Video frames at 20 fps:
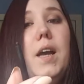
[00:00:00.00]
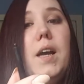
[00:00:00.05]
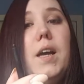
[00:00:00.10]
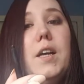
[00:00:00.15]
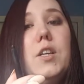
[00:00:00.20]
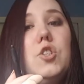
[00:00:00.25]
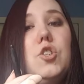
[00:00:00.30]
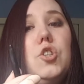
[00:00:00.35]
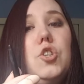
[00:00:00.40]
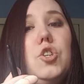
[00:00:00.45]

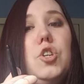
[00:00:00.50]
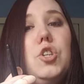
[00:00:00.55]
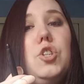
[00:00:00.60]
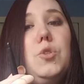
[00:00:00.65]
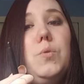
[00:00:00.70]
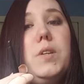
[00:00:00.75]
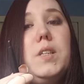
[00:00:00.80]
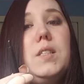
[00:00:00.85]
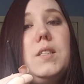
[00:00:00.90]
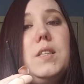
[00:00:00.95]
and you can
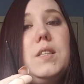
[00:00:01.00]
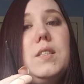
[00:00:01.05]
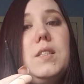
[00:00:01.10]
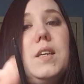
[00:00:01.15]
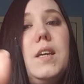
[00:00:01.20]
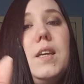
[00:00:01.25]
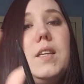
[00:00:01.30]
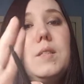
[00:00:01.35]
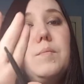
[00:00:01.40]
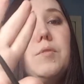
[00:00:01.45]
twist this to
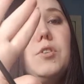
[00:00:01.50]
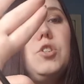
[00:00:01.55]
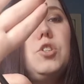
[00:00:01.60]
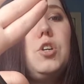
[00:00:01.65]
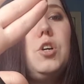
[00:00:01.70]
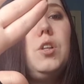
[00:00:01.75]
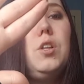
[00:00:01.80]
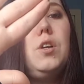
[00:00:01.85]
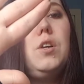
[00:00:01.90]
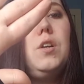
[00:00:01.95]
get as much
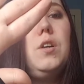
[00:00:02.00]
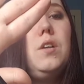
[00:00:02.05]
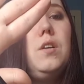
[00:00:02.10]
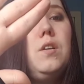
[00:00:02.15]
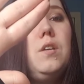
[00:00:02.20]
colour